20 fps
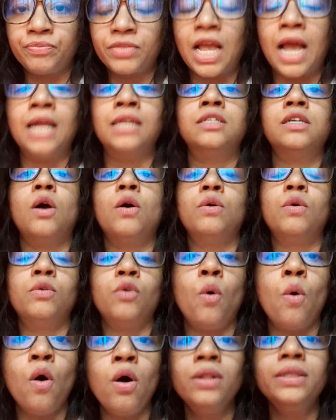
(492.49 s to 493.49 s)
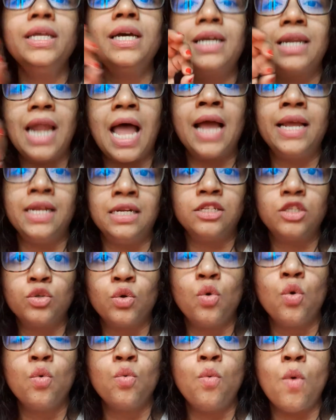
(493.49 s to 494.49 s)
And all the clients
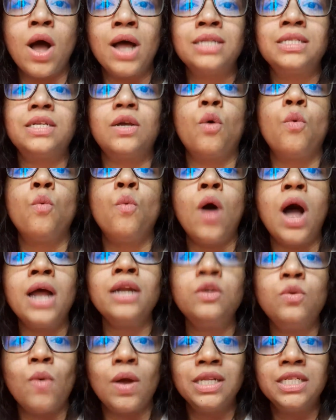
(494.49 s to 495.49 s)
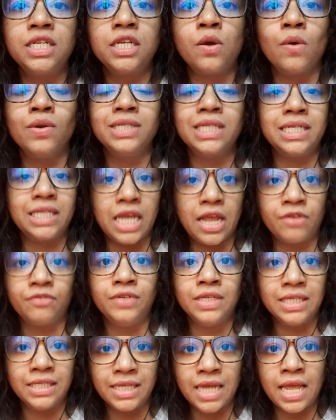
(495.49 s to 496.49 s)
who want one quality content
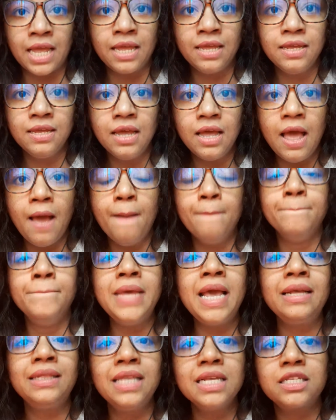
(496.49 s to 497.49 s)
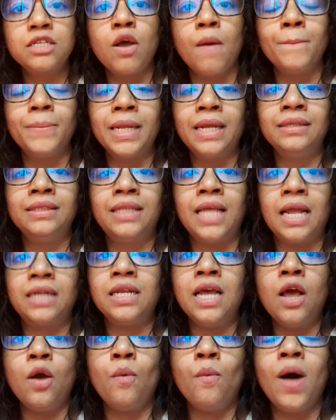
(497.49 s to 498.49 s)
every day make this complaint that
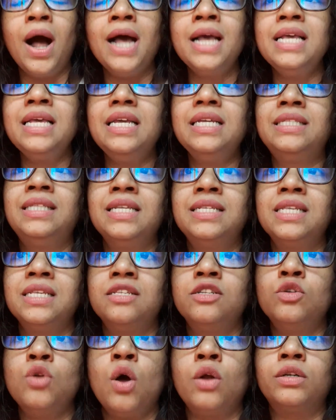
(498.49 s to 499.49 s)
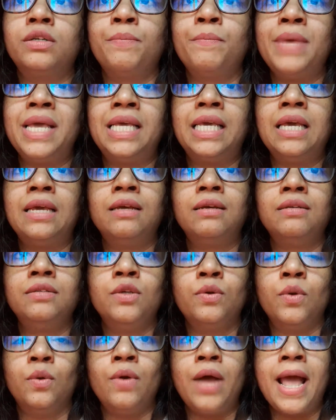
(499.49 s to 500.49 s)
why this is not making,
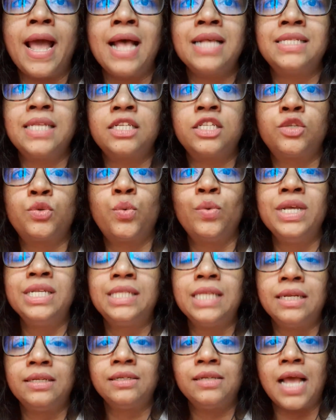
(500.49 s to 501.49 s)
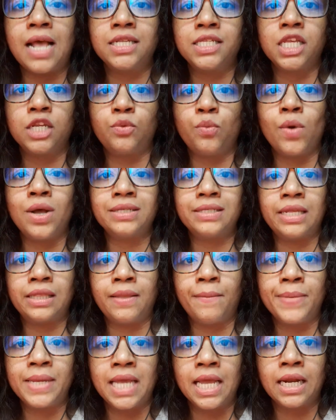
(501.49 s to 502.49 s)
as exquisite as it was at
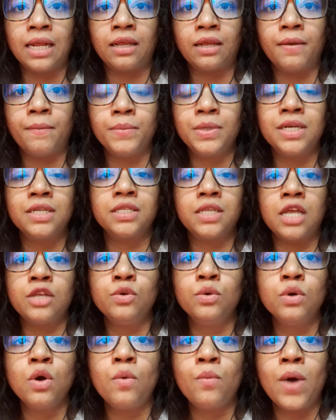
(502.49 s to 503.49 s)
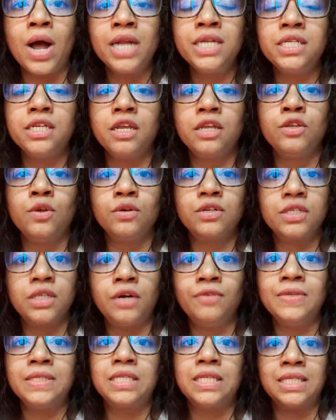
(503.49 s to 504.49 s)
the beginning. Because you know what? Your
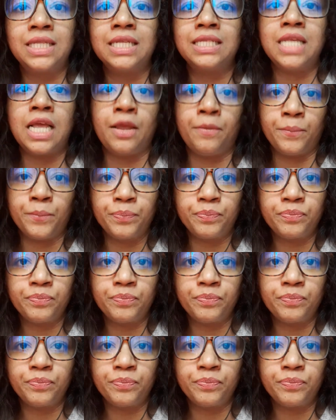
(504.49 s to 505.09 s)
service is the same.